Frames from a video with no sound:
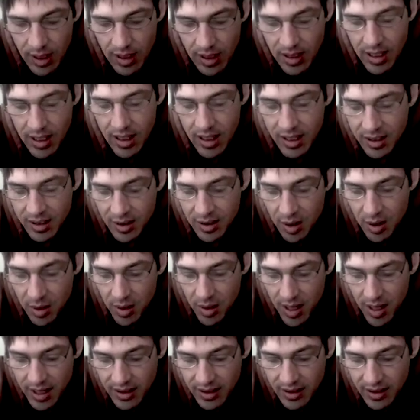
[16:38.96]
Now, this know
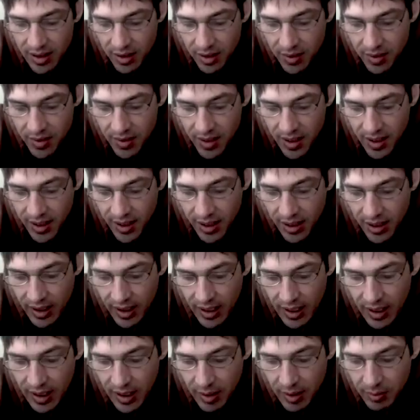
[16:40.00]
thyself thing,
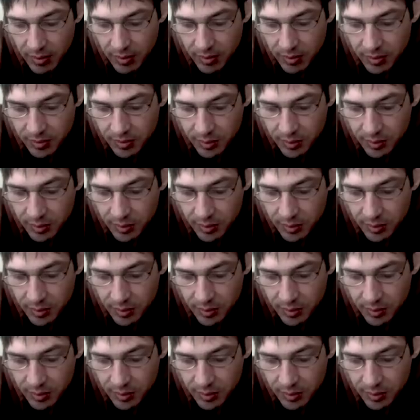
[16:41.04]
um,